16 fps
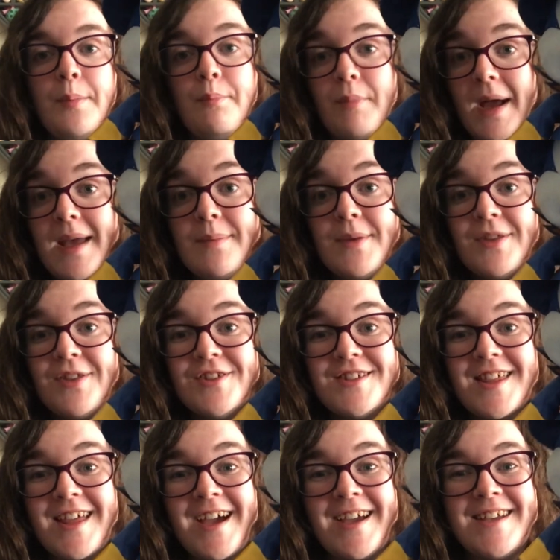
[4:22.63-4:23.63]
Maybe the
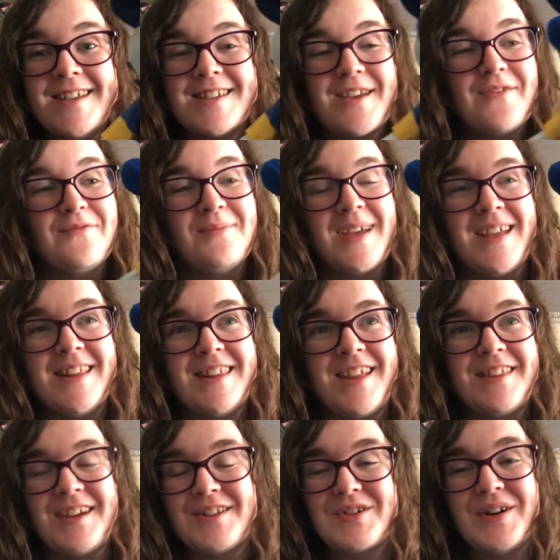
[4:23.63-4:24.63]
delays have been
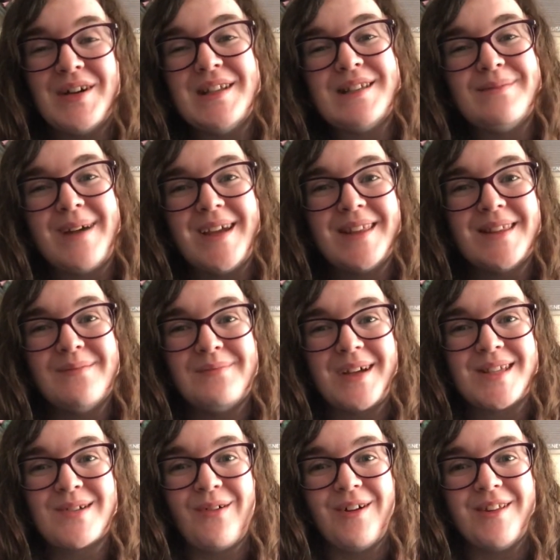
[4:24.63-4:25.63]
that they're trying to make them
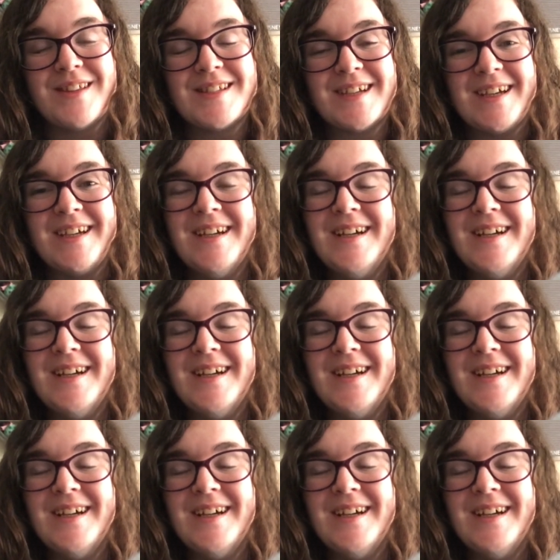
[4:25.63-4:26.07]
better quality.